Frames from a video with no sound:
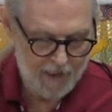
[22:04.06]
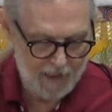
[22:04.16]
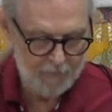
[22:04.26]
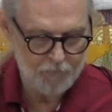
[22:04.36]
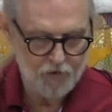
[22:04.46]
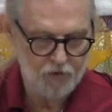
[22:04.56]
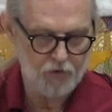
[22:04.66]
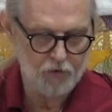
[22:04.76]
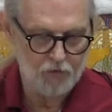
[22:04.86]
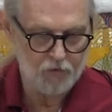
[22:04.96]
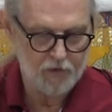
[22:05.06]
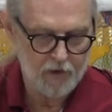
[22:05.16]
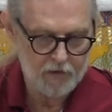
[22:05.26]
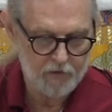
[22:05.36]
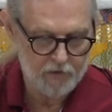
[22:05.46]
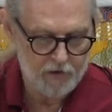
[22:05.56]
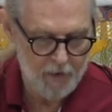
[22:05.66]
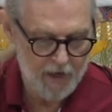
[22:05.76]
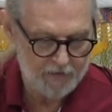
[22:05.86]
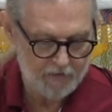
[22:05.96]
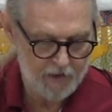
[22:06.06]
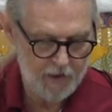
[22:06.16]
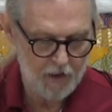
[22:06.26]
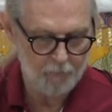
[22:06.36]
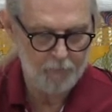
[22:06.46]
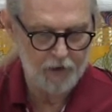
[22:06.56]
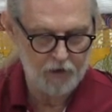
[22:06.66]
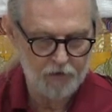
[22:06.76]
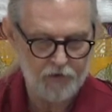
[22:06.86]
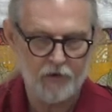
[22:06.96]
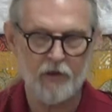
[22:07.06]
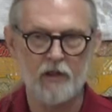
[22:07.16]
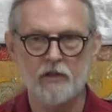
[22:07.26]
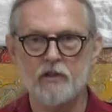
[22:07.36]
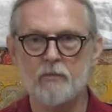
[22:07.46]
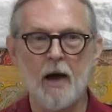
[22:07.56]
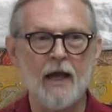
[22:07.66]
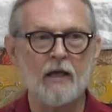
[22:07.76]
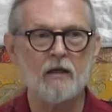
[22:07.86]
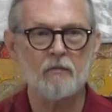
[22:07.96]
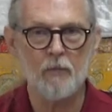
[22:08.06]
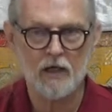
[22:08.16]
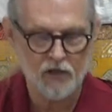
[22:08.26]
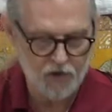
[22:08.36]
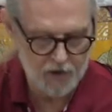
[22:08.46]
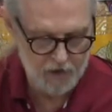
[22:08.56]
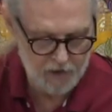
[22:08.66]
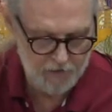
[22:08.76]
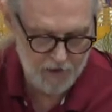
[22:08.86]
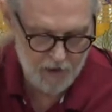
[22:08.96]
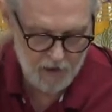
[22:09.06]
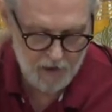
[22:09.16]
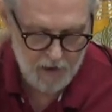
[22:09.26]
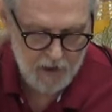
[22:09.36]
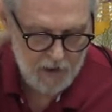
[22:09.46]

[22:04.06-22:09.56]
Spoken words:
came to Tibet to help build Samaya monastery there,